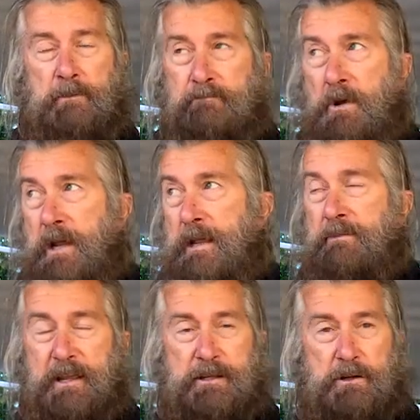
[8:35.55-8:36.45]
me
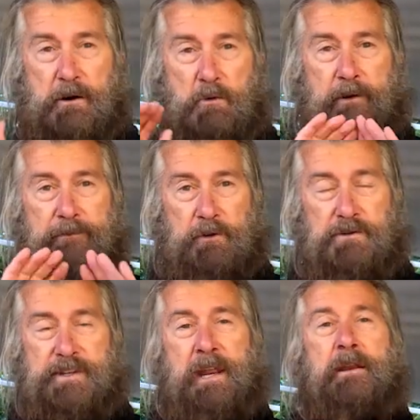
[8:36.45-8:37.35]
because I wanted full
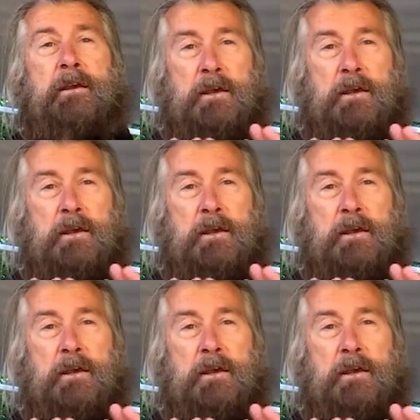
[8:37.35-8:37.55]
sun